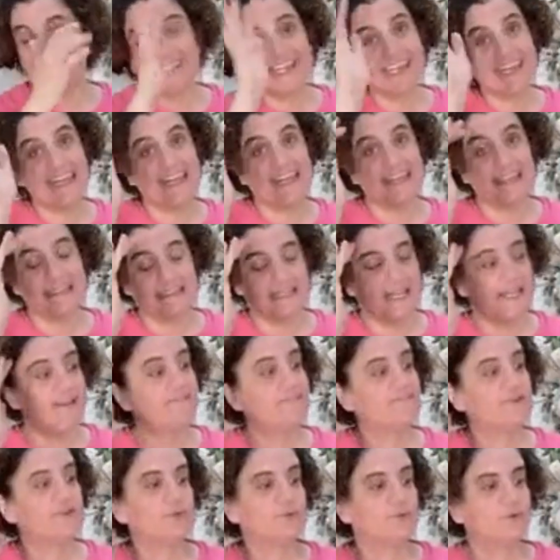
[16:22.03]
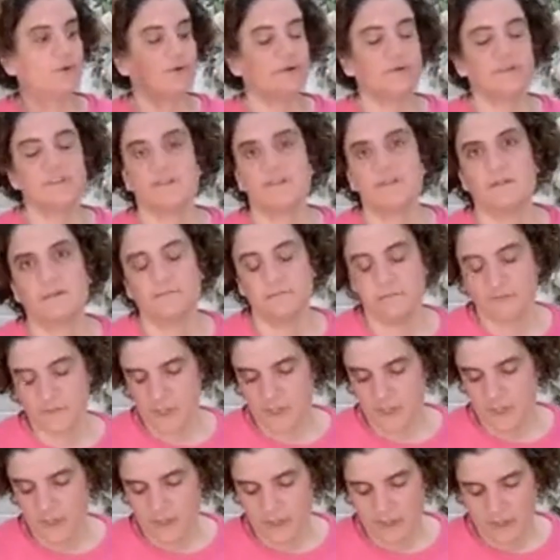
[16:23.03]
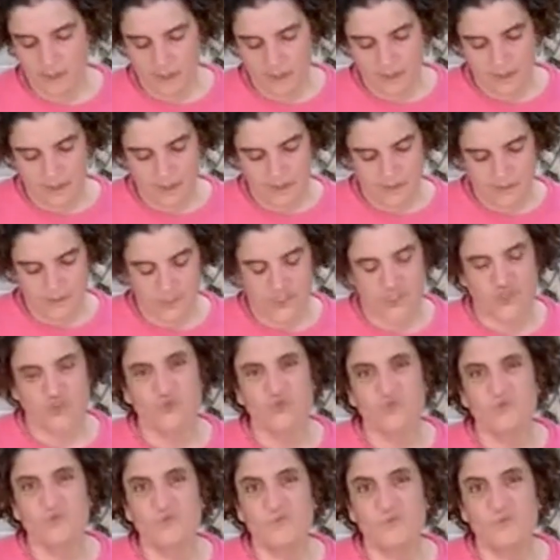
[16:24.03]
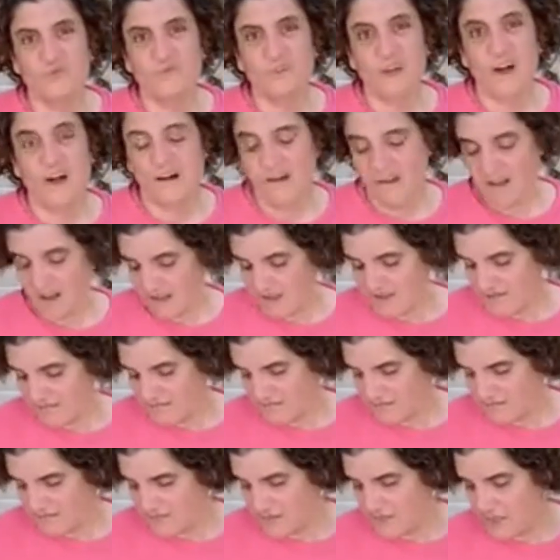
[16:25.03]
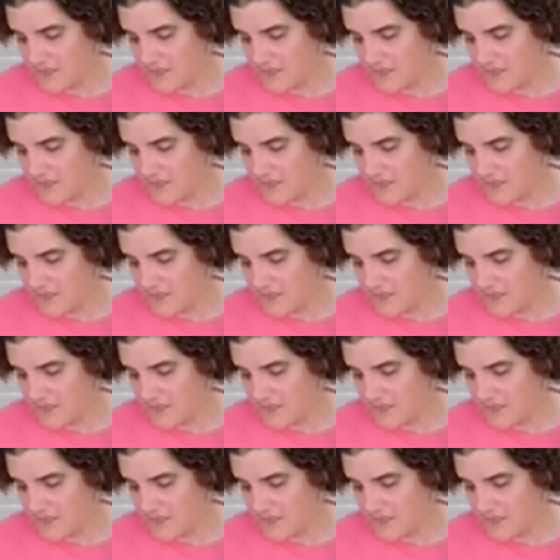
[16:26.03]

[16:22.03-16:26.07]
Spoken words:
kiss. If you were to chew on